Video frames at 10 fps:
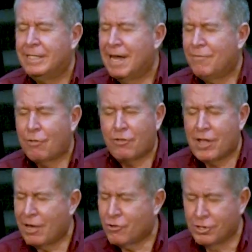
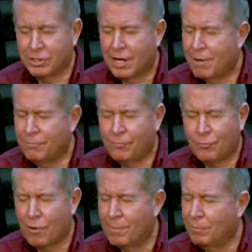devastation come
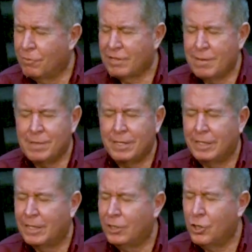from
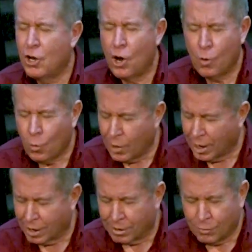seemingly
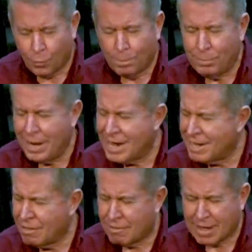nowhere,
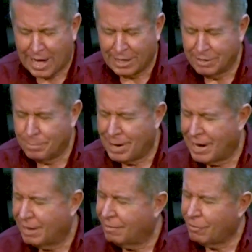blindsided
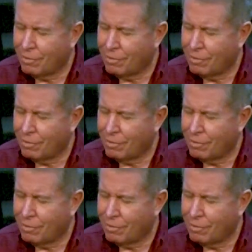by